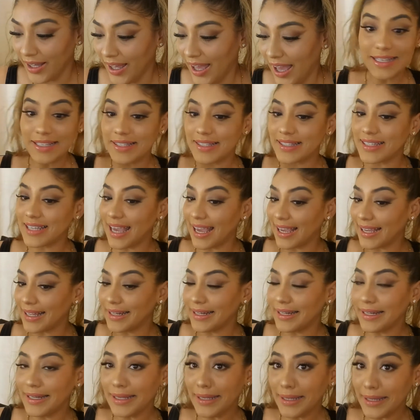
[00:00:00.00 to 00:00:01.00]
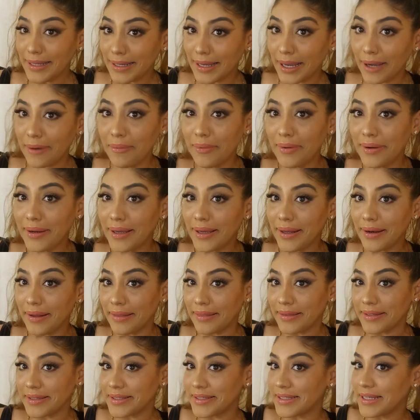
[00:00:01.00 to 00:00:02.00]
This technique, I want to get
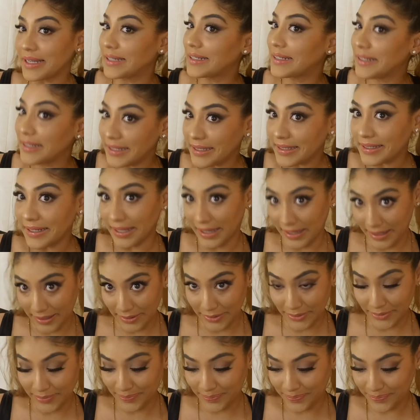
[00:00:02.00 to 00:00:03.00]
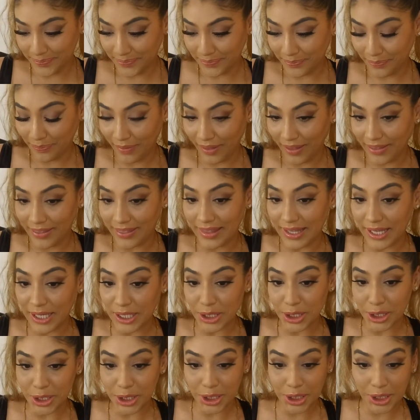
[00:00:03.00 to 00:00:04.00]
on this technique now that
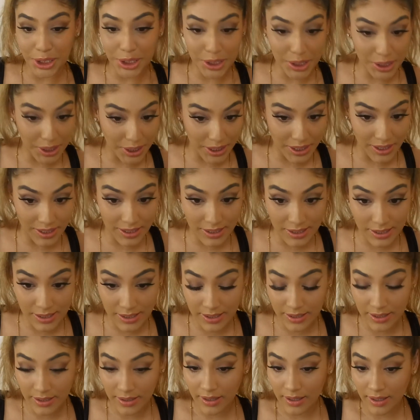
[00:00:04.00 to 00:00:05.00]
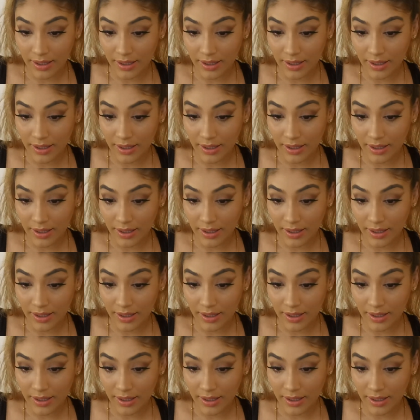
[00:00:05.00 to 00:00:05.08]
she just,